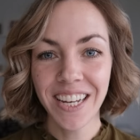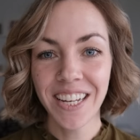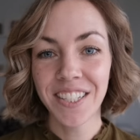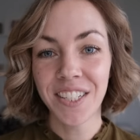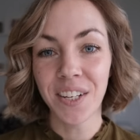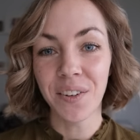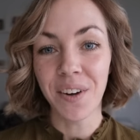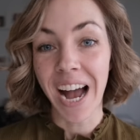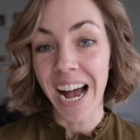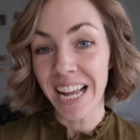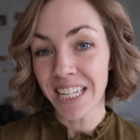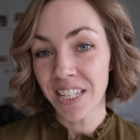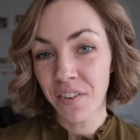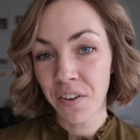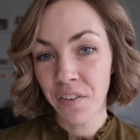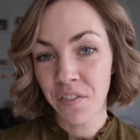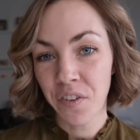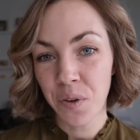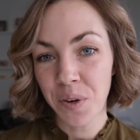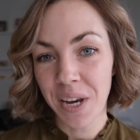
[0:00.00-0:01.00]
So, as of
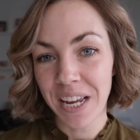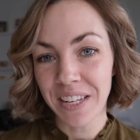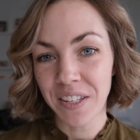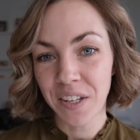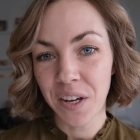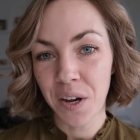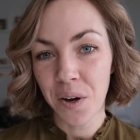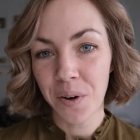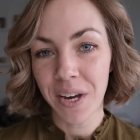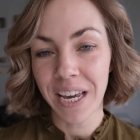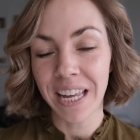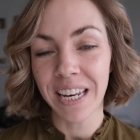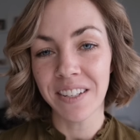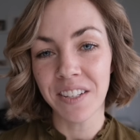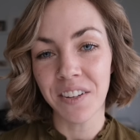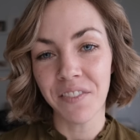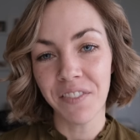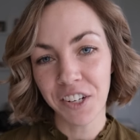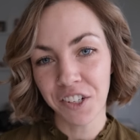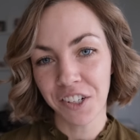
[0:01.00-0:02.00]
a few days ago, it is
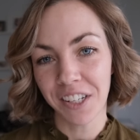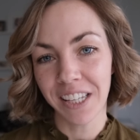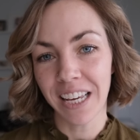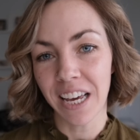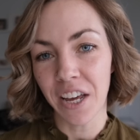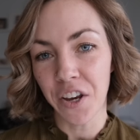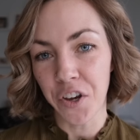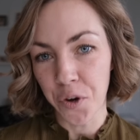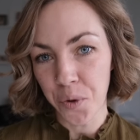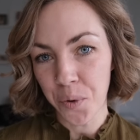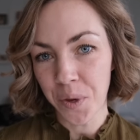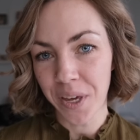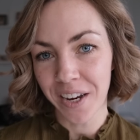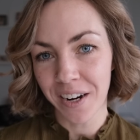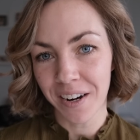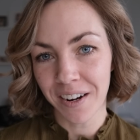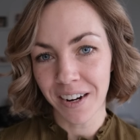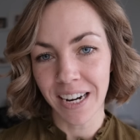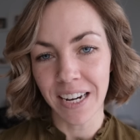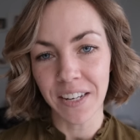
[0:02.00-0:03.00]
officially a new
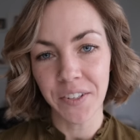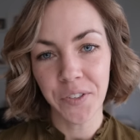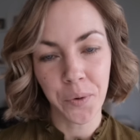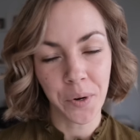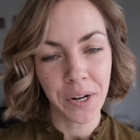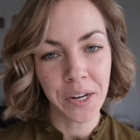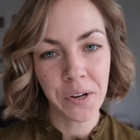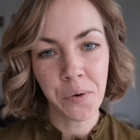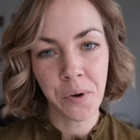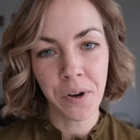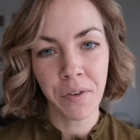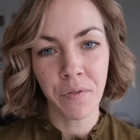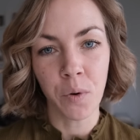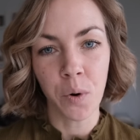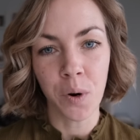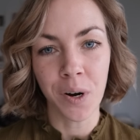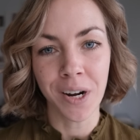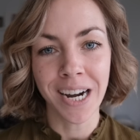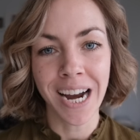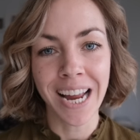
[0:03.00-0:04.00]
year. It is
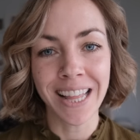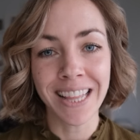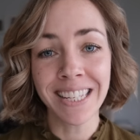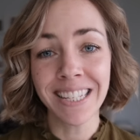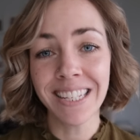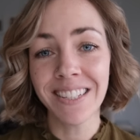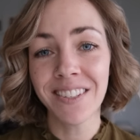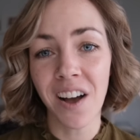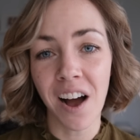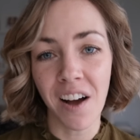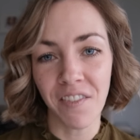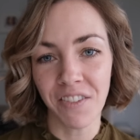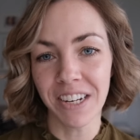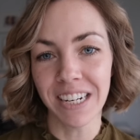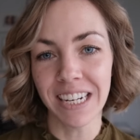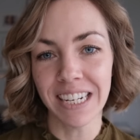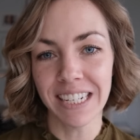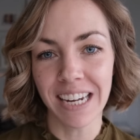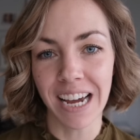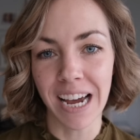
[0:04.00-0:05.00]
2024, and this is
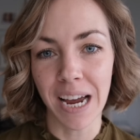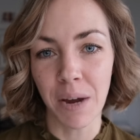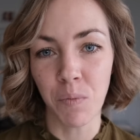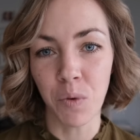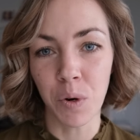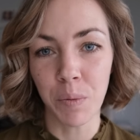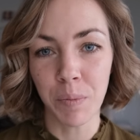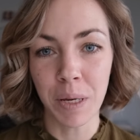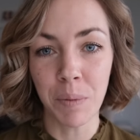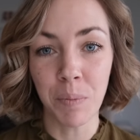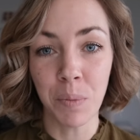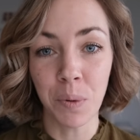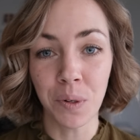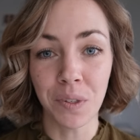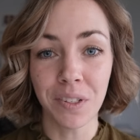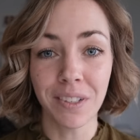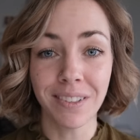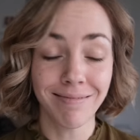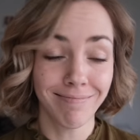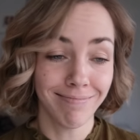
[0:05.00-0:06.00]
often a time where
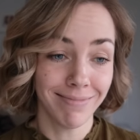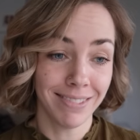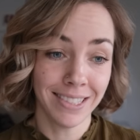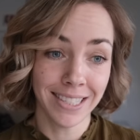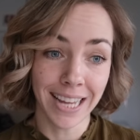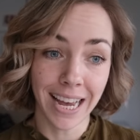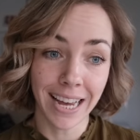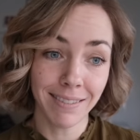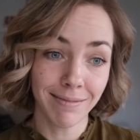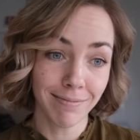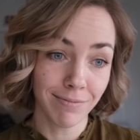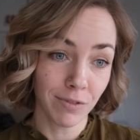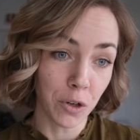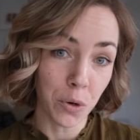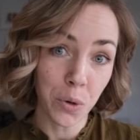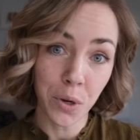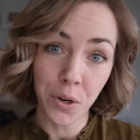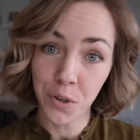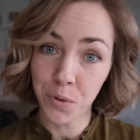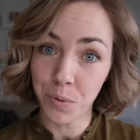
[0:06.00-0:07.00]
people set New
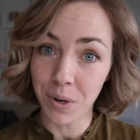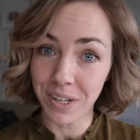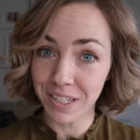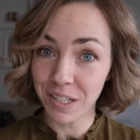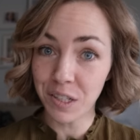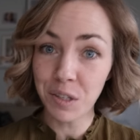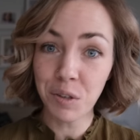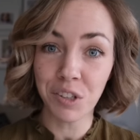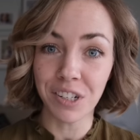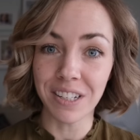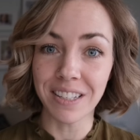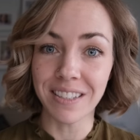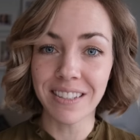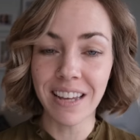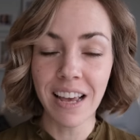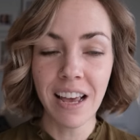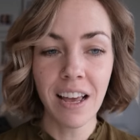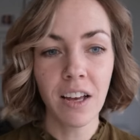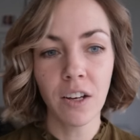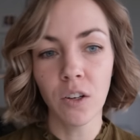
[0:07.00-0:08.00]
Year's resolutions,
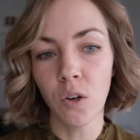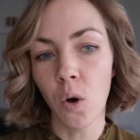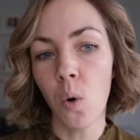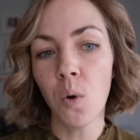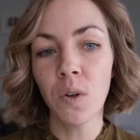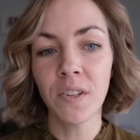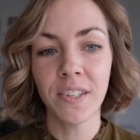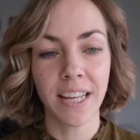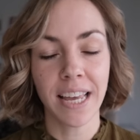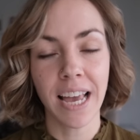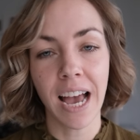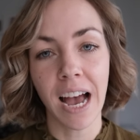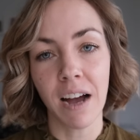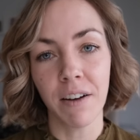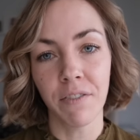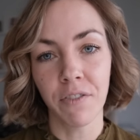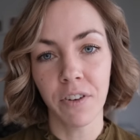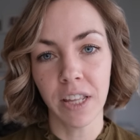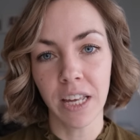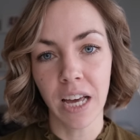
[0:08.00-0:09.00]
goals they
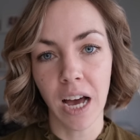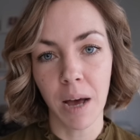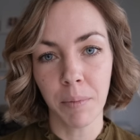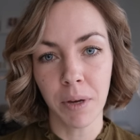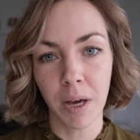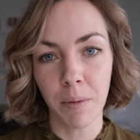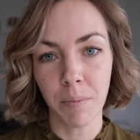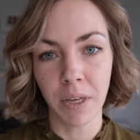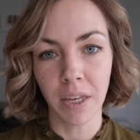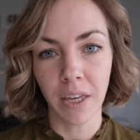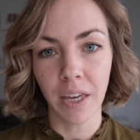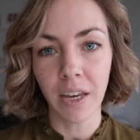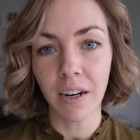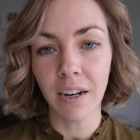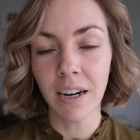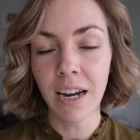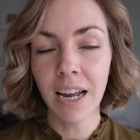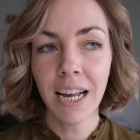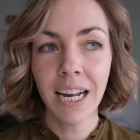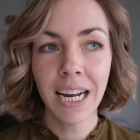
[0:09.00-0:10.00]
have for the upcoming year.